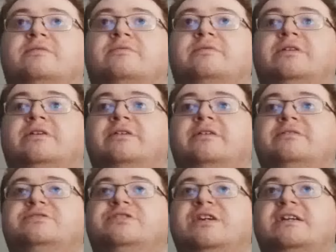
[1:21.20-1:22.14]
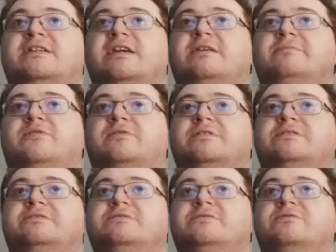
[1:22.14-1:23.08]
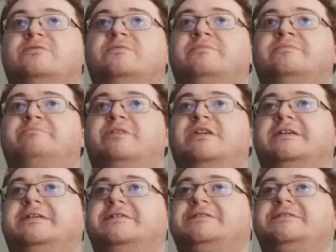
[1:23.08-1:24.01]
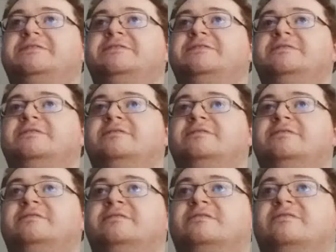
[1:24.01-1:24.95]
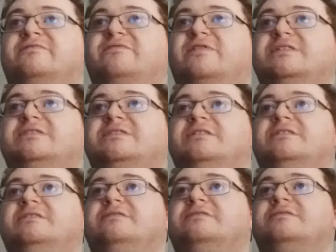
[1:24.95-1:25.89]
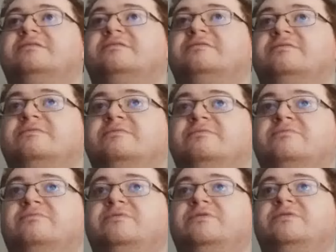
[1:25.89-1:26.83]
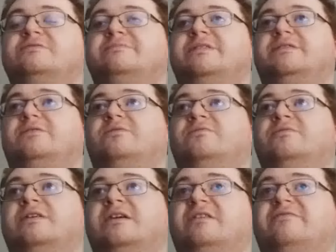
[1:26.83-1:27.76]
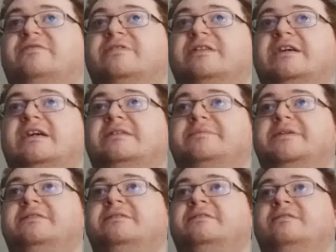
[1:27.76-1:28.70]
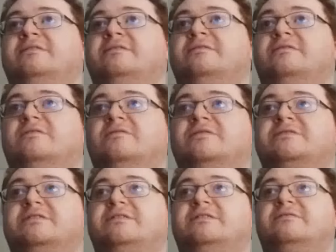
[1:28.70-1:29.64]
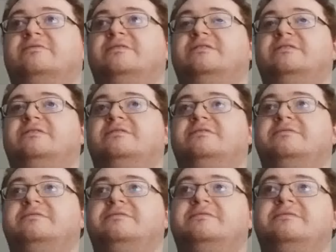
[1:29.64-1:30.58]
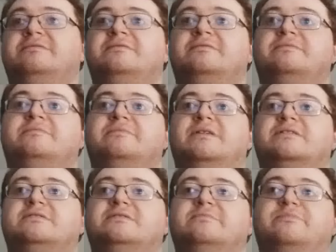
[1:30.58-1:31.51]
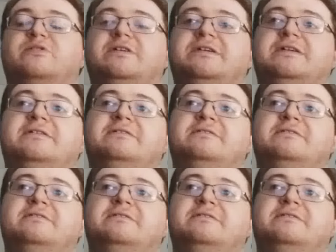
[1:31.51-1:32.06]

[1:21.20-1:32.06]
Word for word: Well, here's Chad Gable and his new buddies confronting, used to have been the old Alpha Academy, Otis Akira and Maxxine Dupri.